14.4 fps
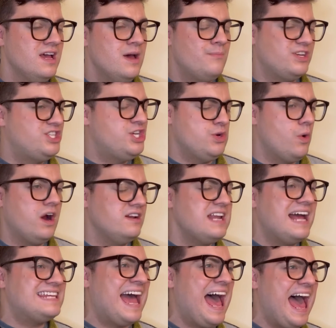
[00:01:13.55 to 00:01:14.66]
but you are
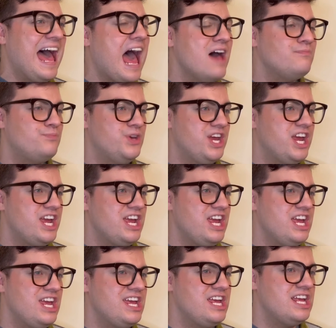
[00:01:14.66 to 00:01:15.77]
not
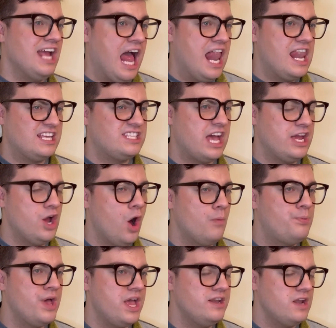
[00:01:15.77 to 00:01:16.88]
happy unless I
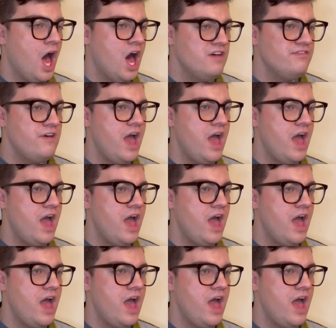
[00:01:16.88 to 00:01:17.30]
open a